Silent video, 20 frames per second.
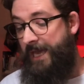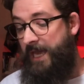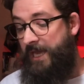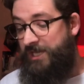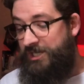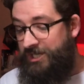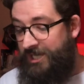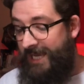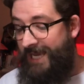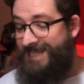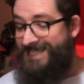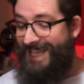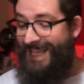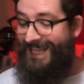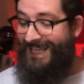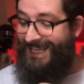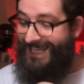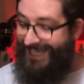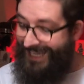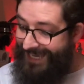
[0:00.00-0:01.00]
She's a
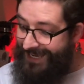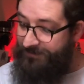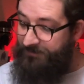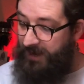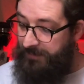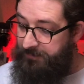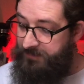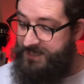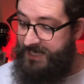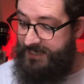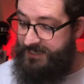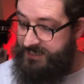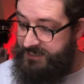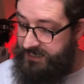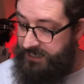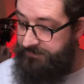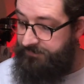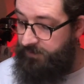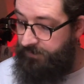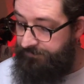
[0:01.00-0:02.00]
key
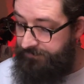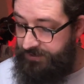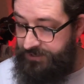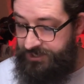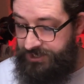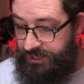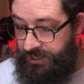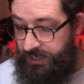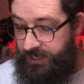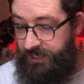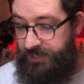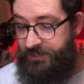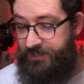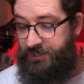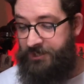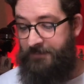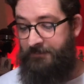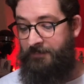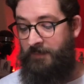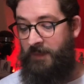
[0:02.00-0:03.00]
representative of the church.